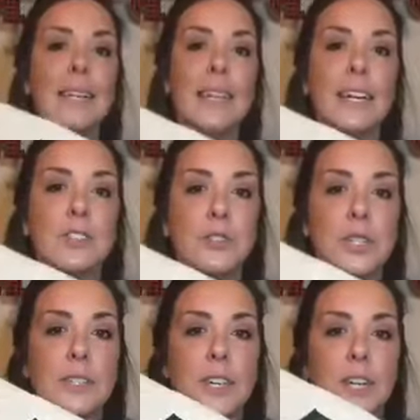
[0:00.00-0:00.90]
I needed a
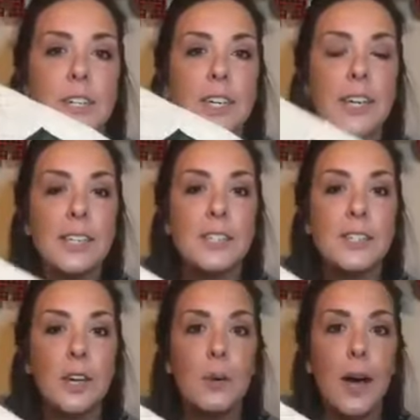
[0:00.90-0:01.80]
tree skirt,
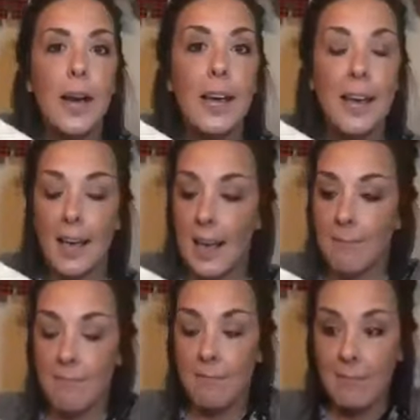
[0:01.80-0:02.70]
so I,
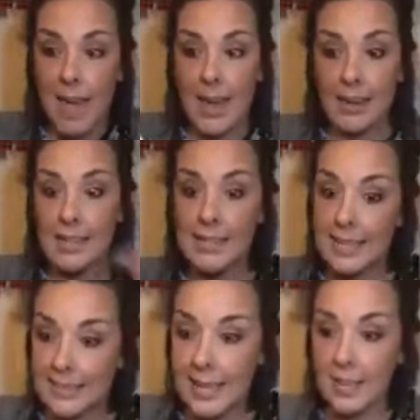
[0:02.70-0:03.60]
out of
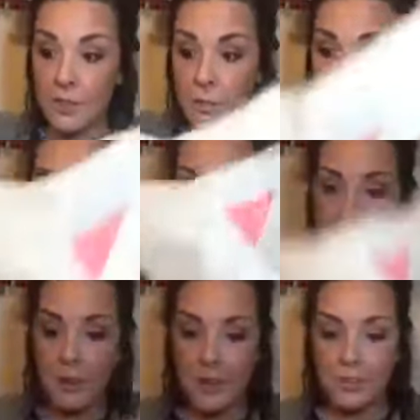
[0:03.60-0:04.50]
necessity, threw one
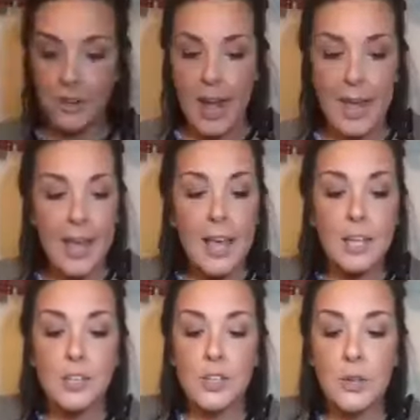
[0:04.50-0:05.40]
together yesterday.
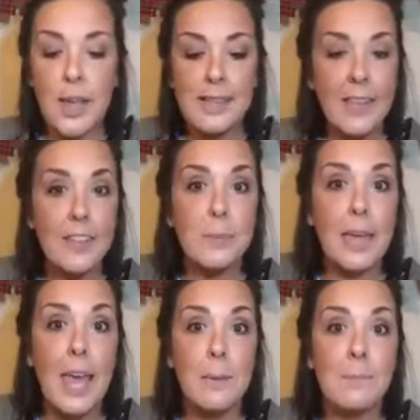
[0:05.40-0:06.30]
So that's how this
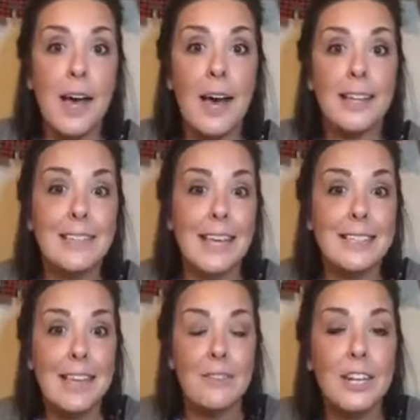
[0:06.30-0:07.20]
became day
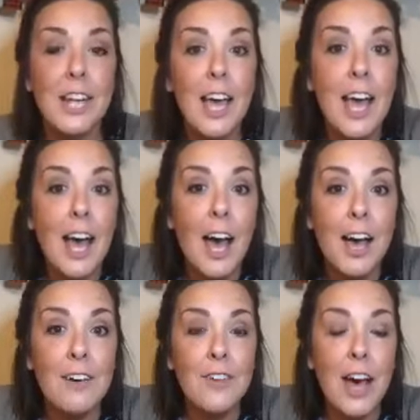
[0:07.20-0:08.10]
7
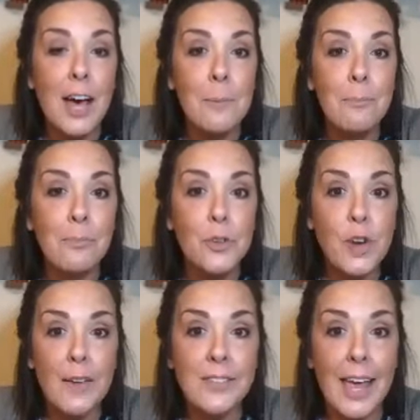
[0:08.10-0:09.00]
of
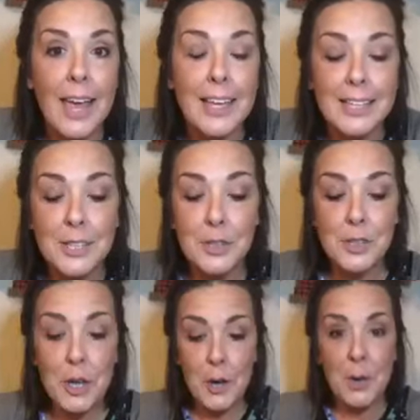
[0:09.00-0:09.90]
craft day.
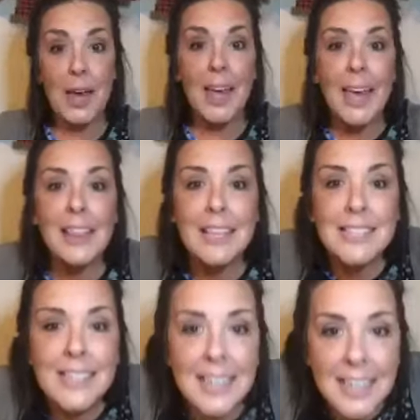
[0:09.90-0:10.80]
So, hey
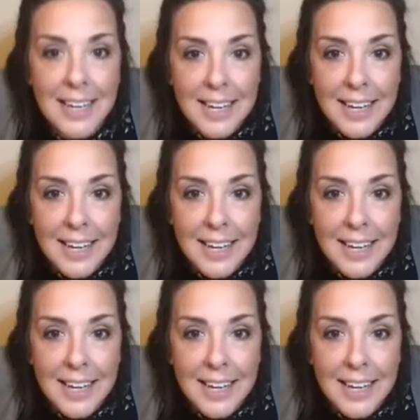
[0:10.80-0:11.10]
Lizzie.